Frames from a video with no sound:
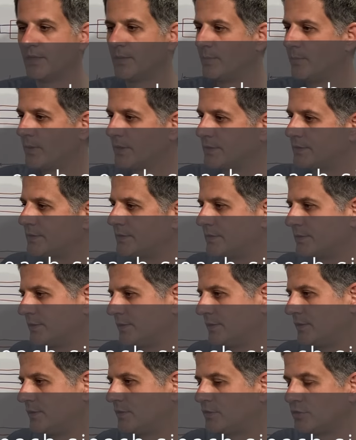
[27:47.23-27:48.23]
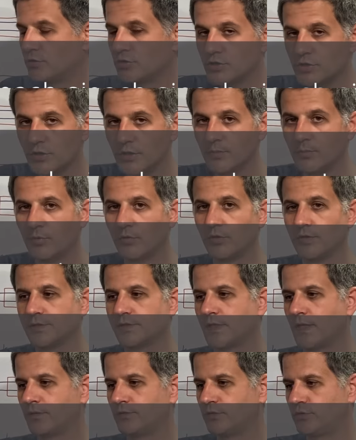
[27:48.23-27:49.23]
but it usually boils
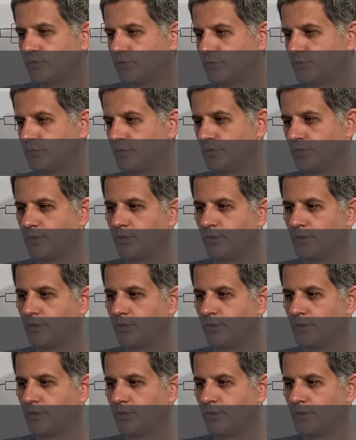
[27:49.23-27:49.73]
down to